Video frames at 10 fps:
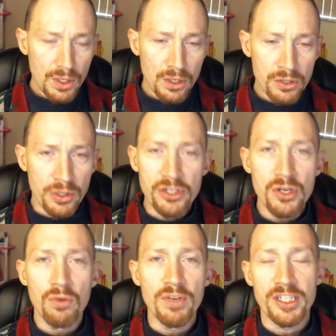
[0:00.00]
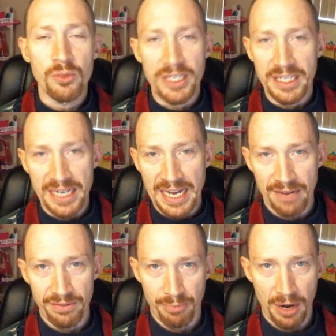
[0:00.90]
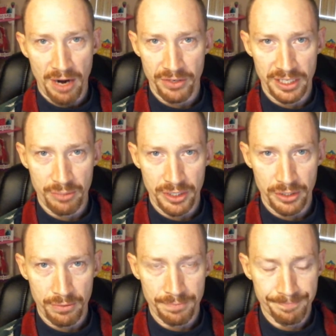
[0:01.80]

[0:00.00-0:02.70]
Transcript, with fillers: so there's no reason we need to have the poverty that we do.